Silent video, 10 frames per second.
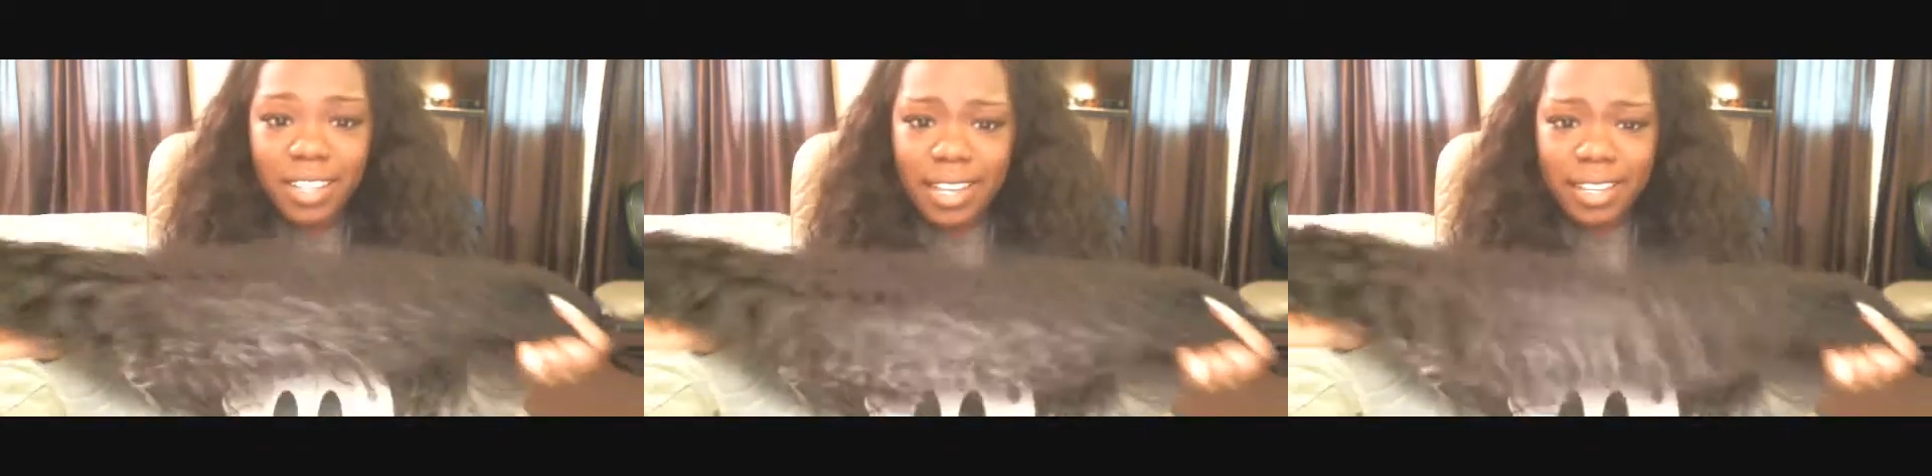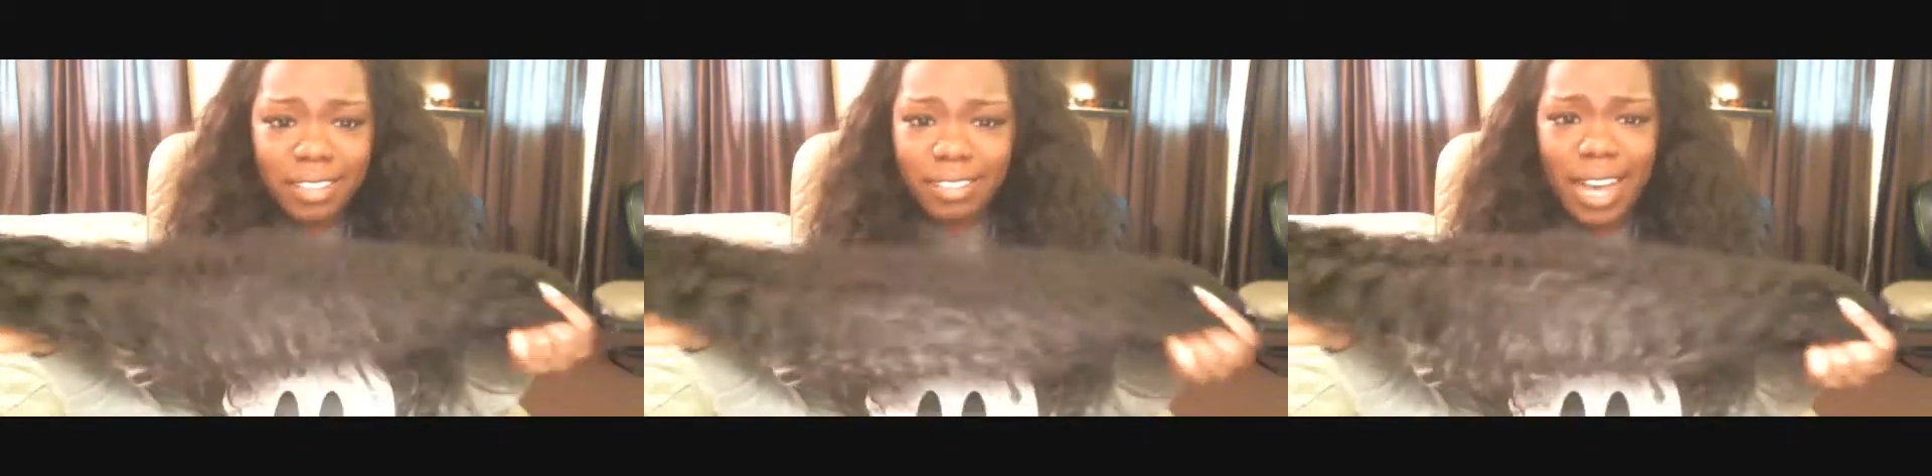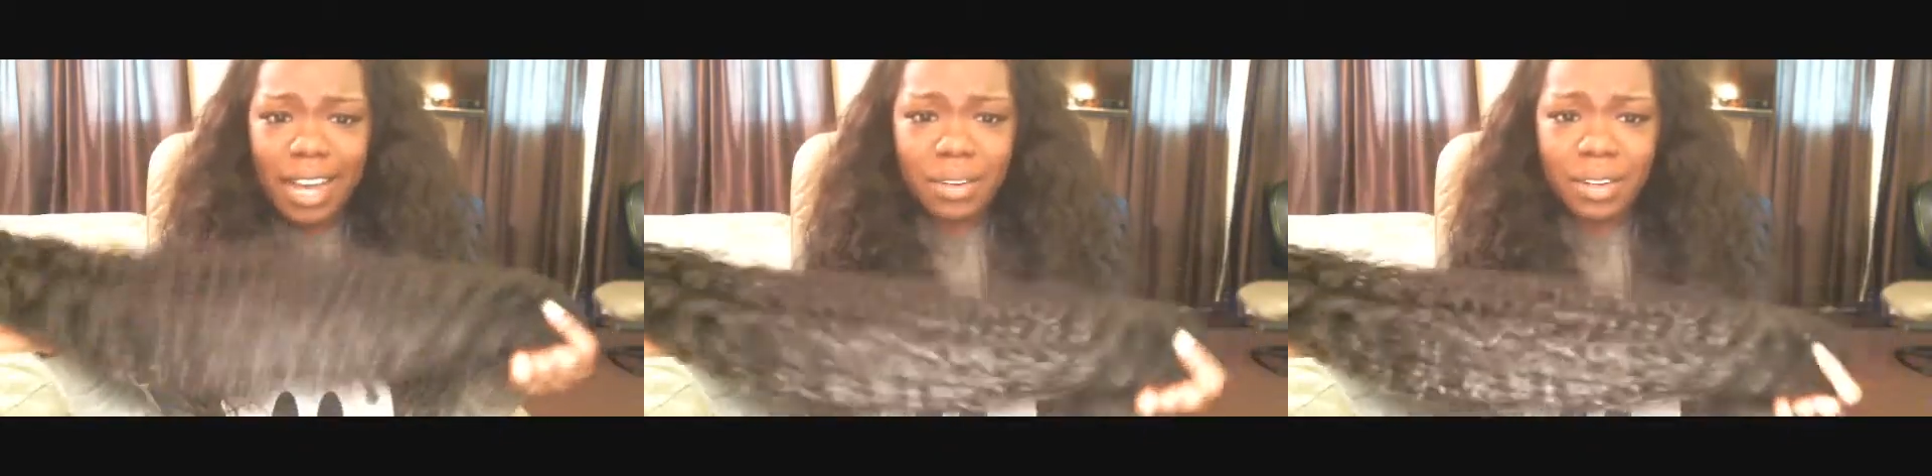Like,
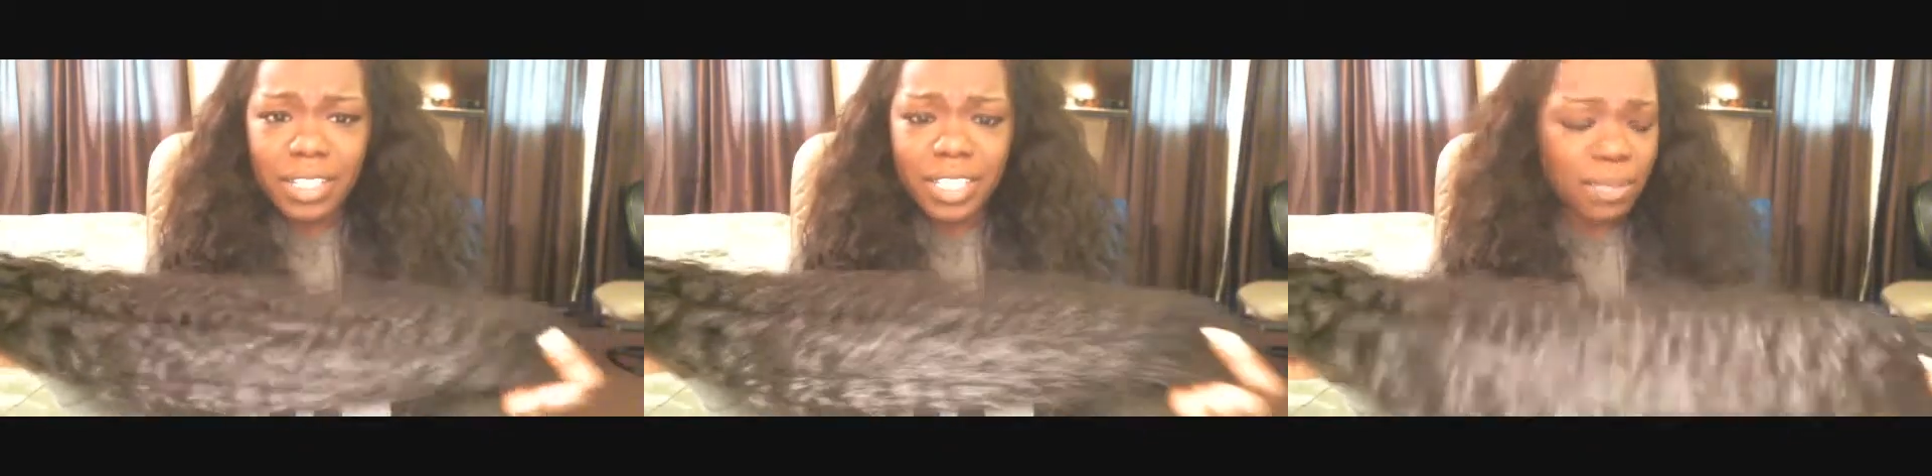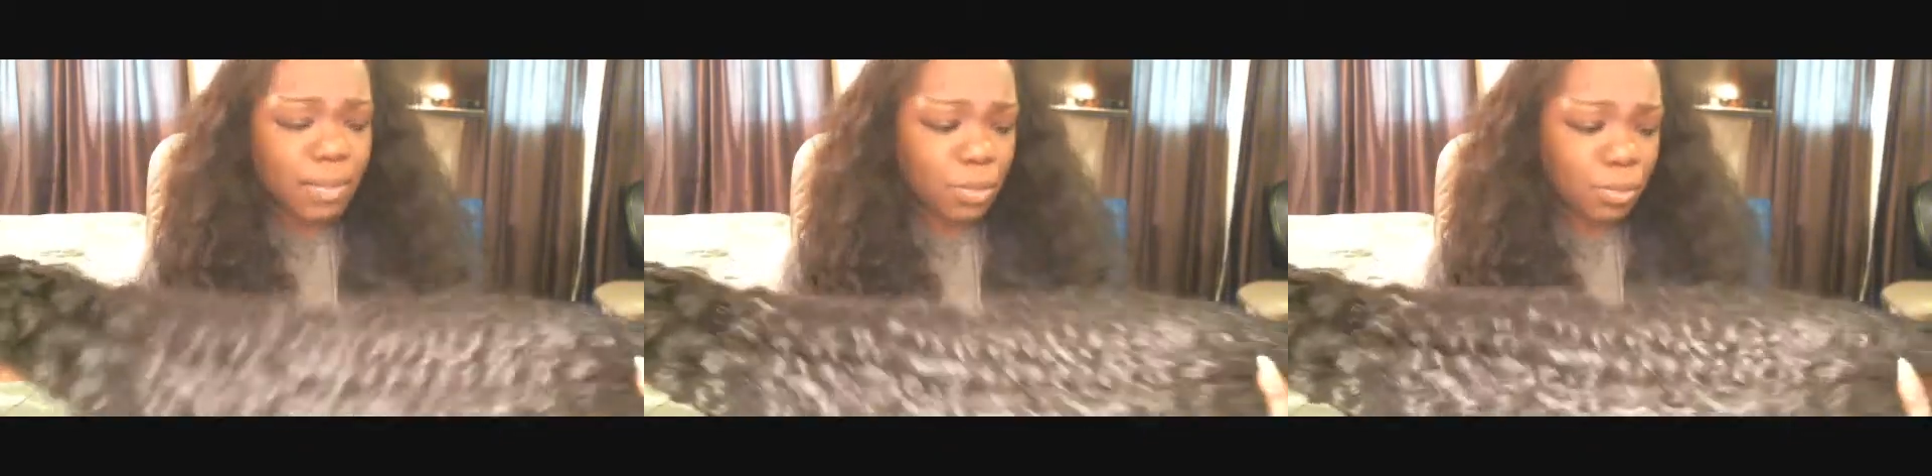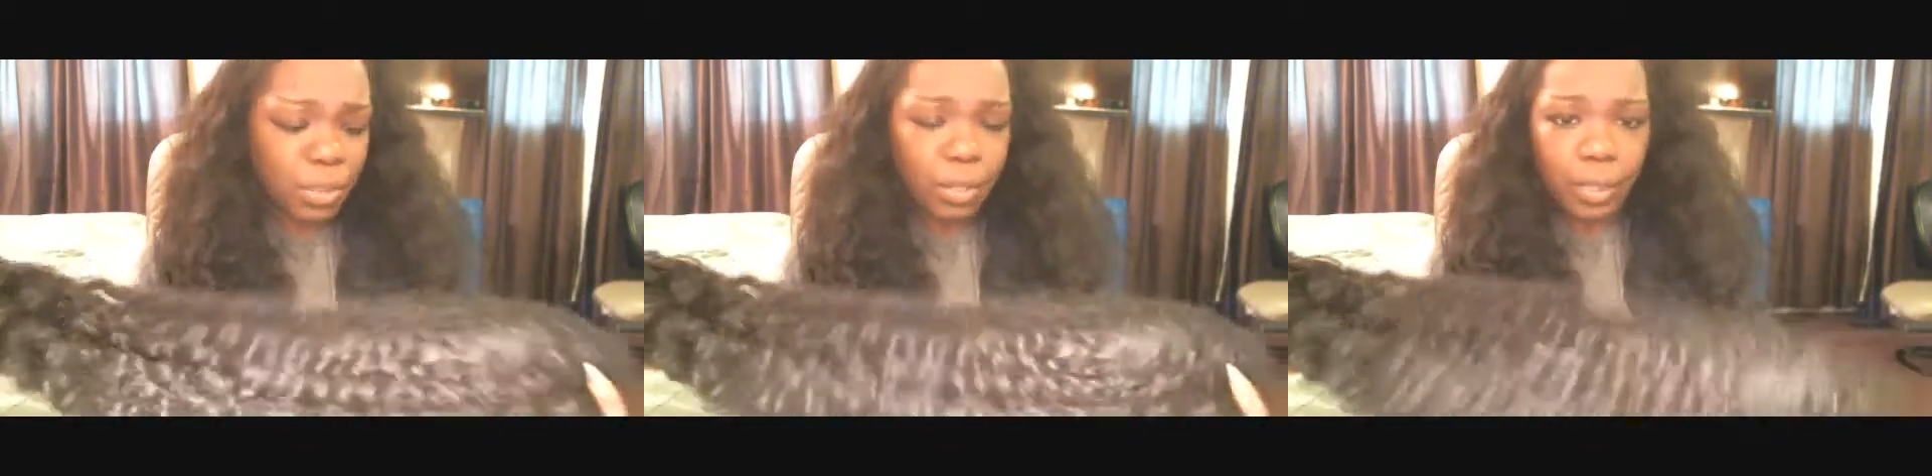I don't know, it just smells
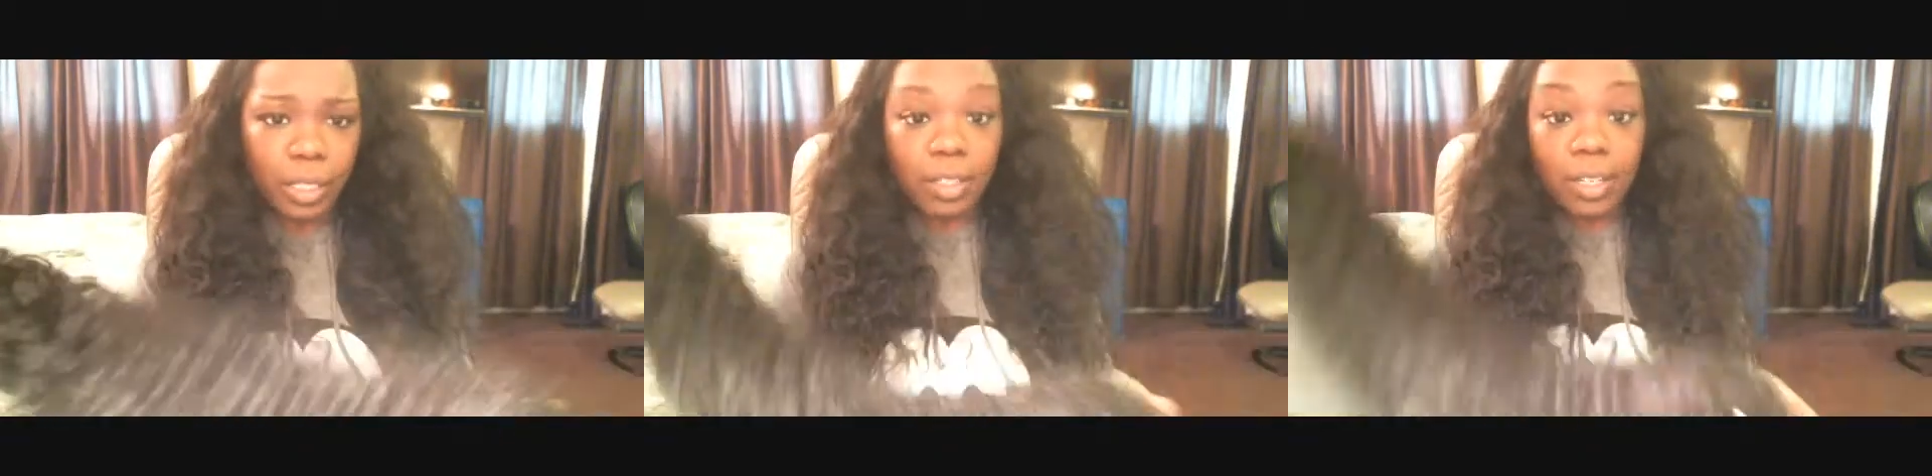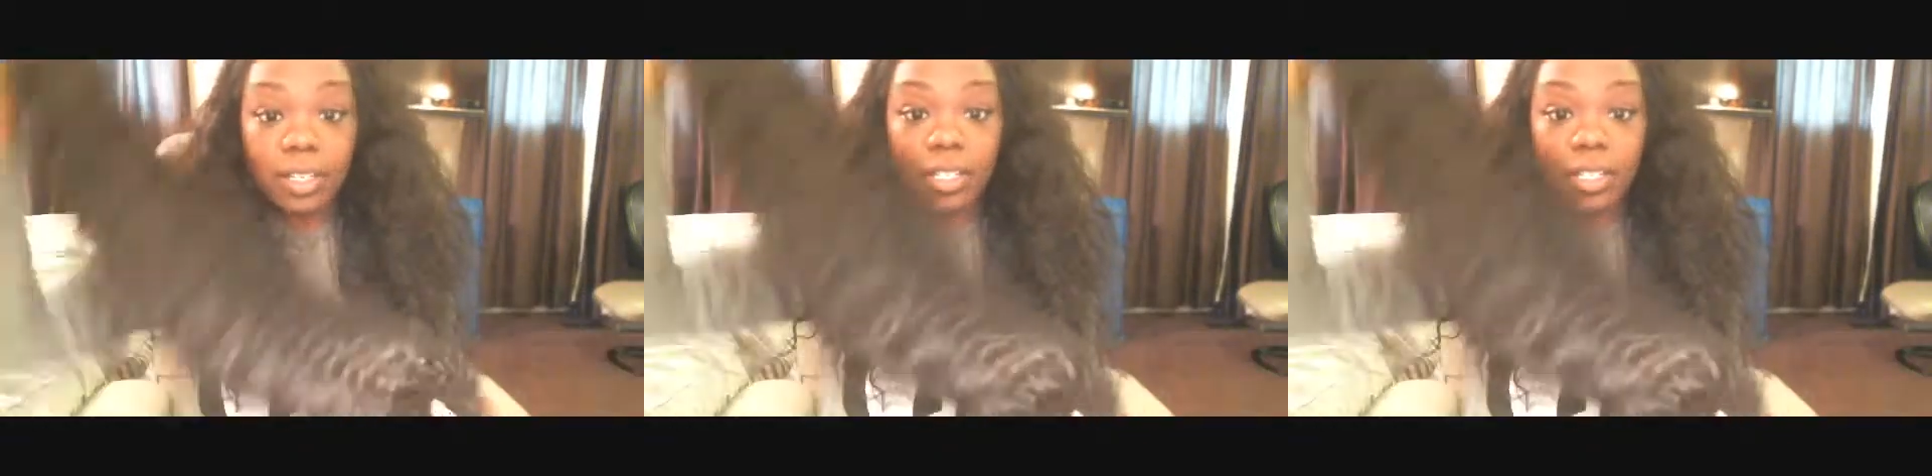really, really good.